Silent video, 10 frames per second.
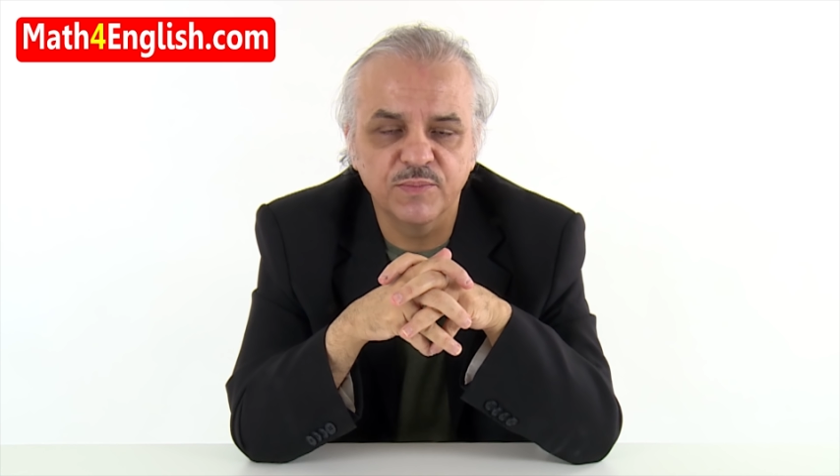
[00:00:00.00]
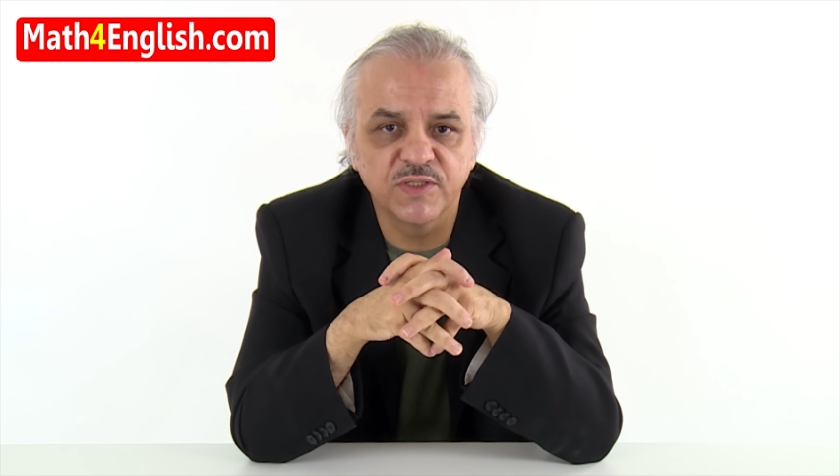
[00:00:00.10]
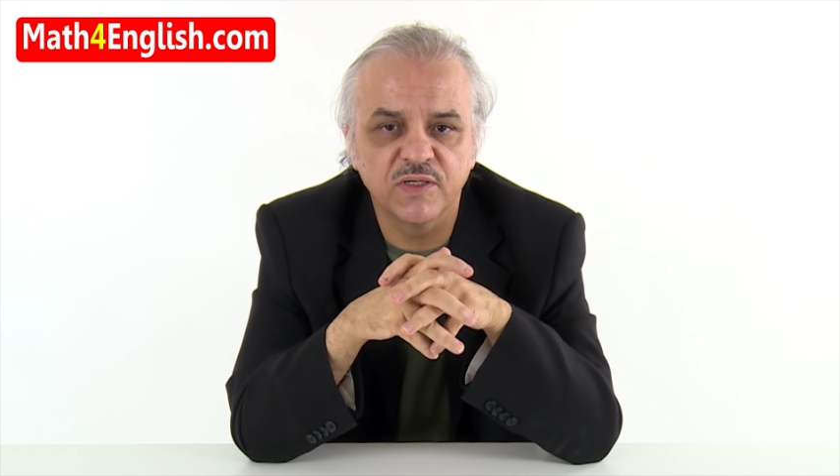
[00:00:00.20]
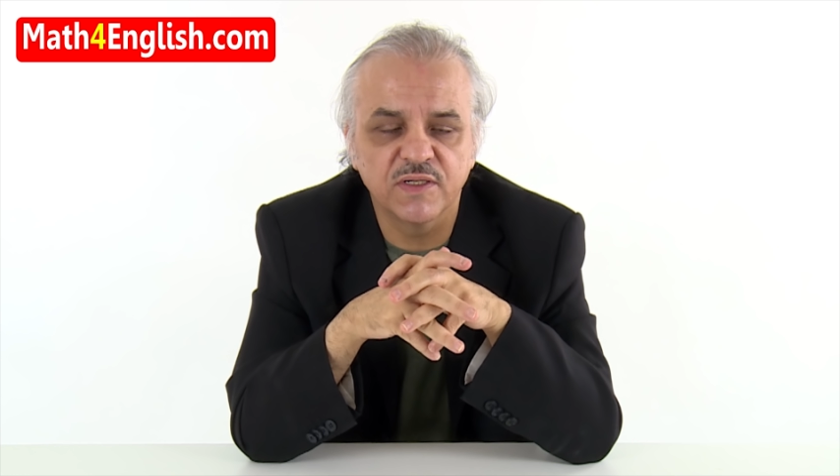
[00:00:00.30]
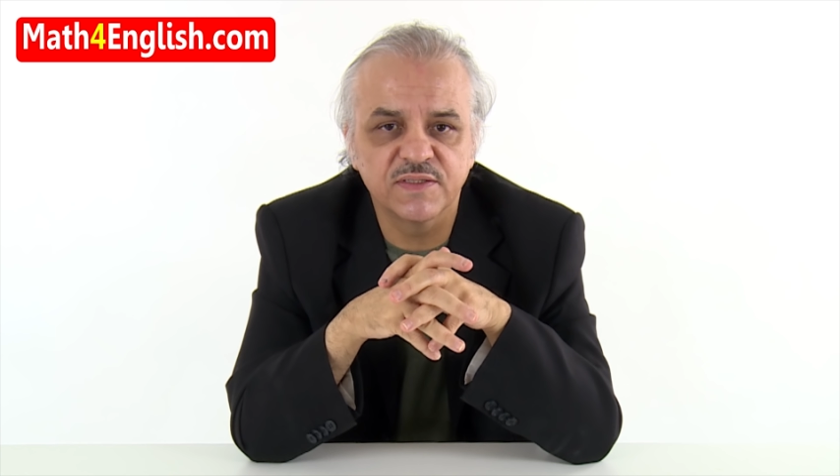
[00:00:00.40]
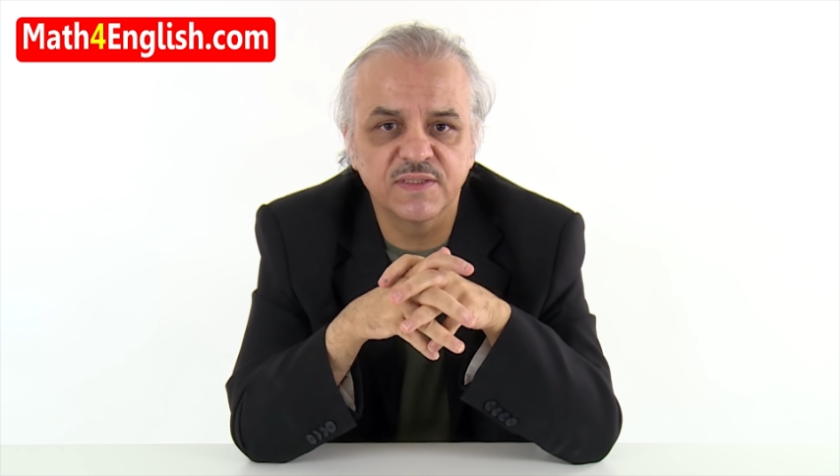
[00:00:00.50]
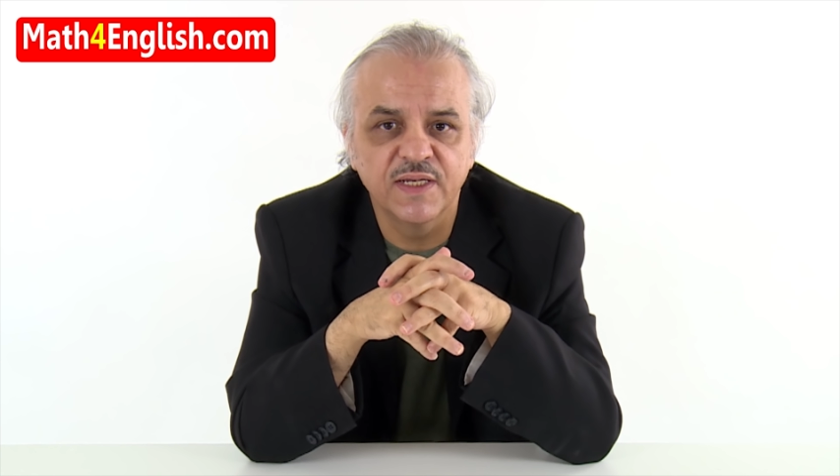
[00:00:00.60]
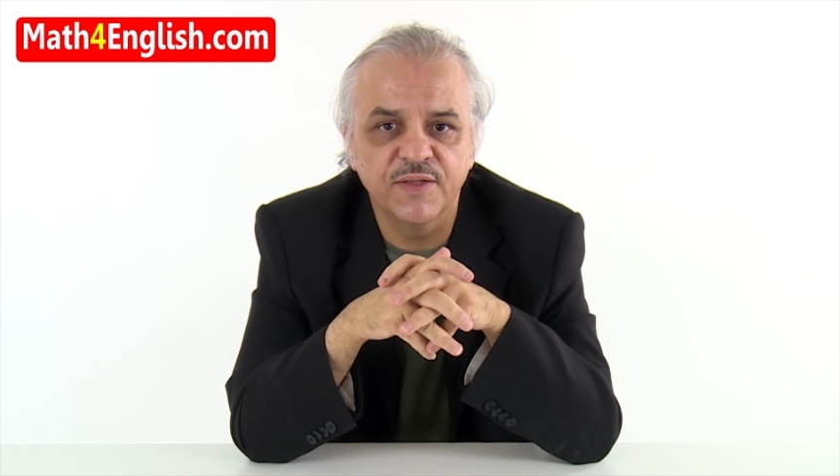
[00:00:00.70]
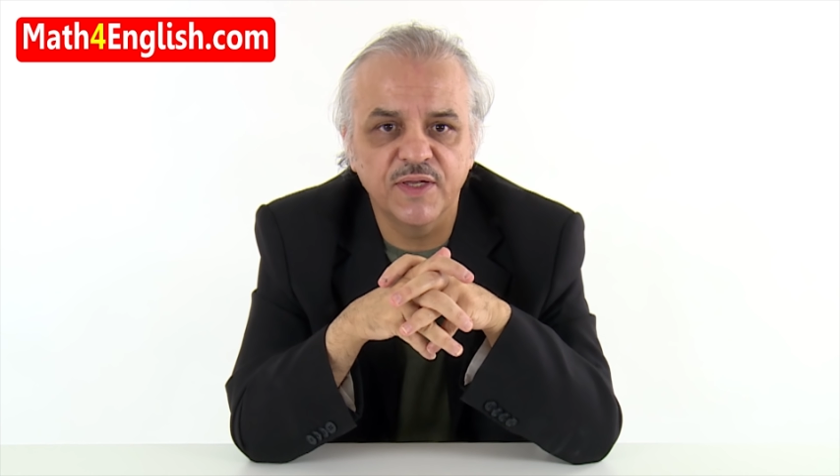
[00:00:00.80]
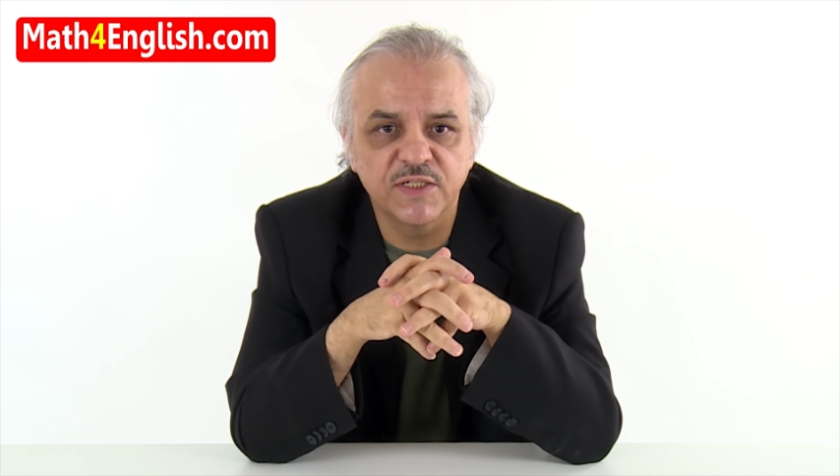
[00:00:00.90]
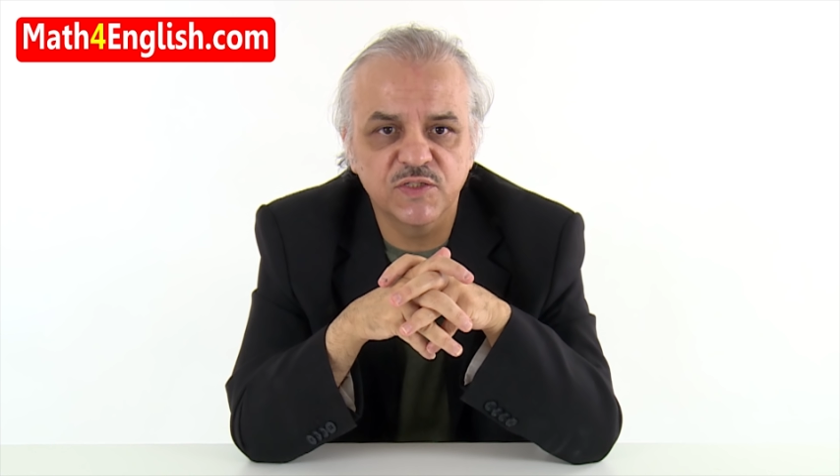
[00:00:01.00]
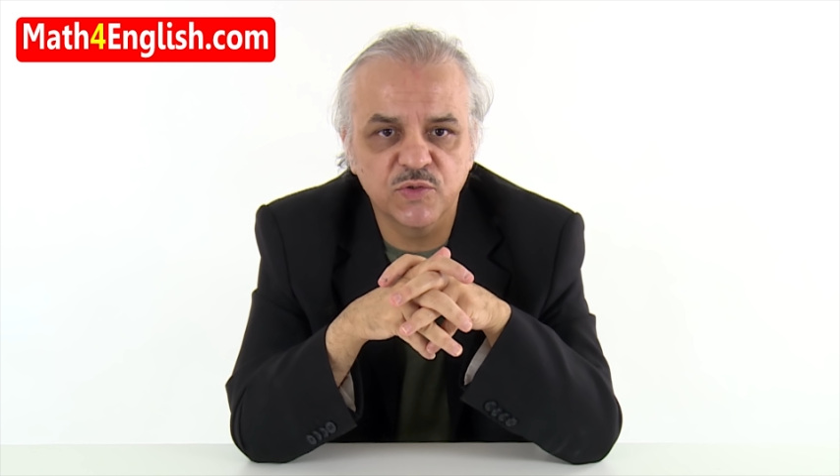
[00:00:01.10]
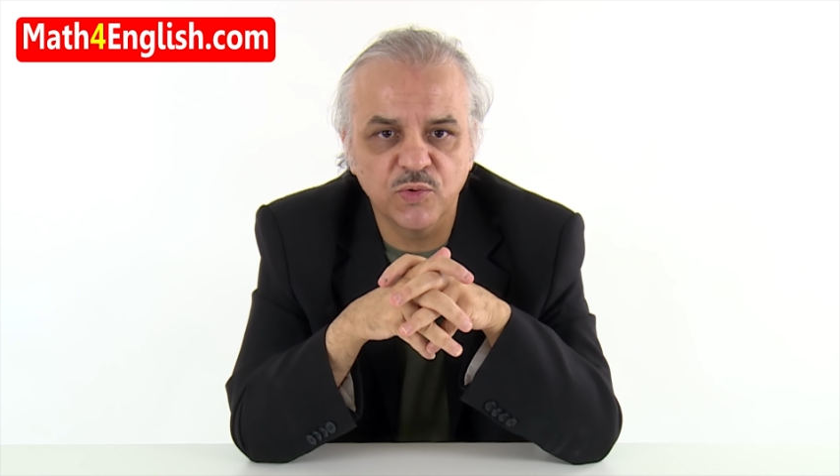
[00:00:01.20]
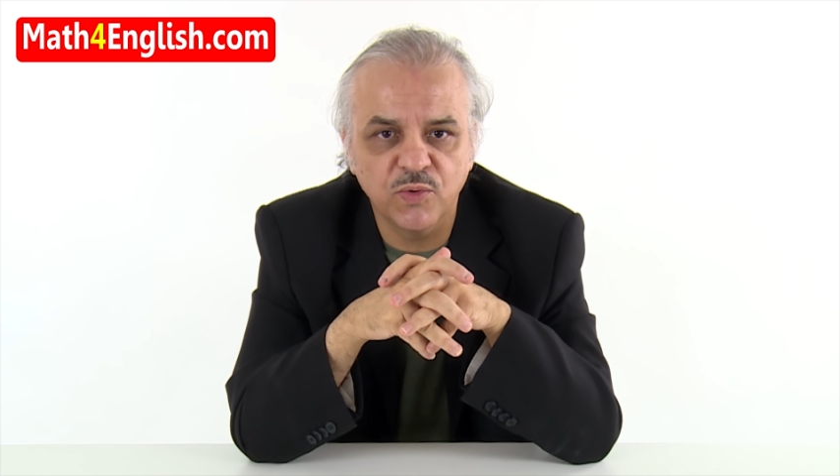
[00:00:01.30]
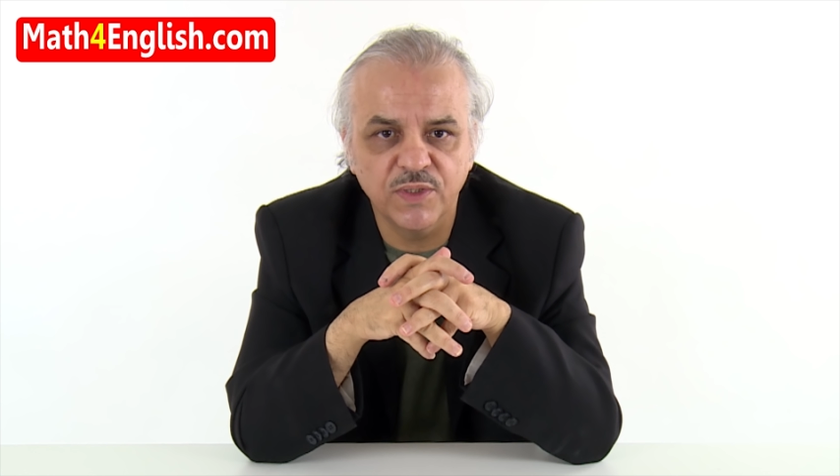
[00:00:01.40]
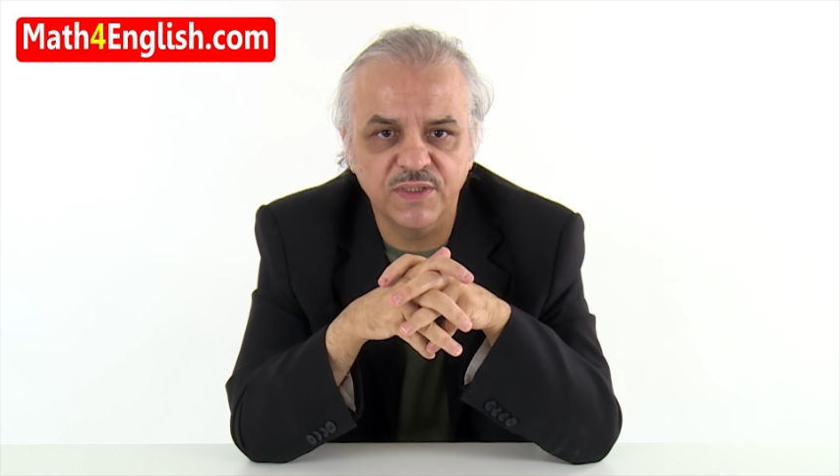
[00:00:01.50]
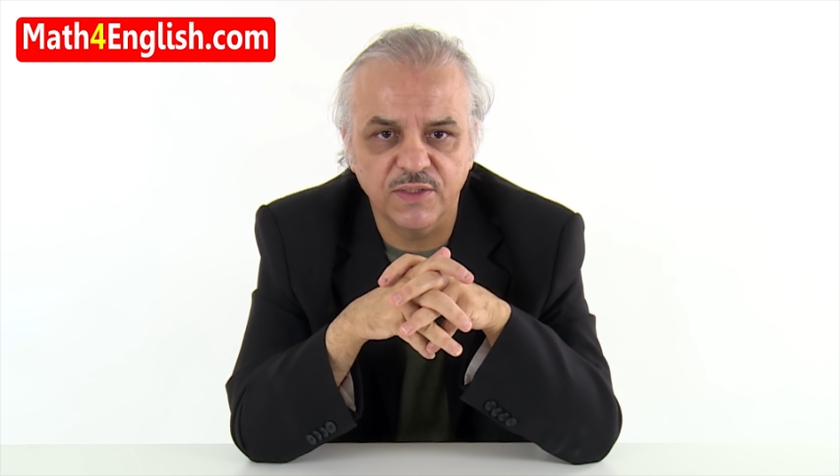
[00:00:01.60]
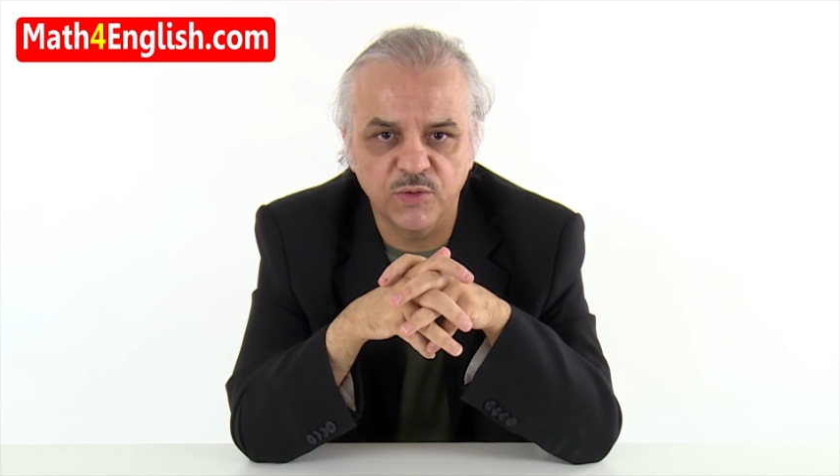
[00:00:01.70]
because they stored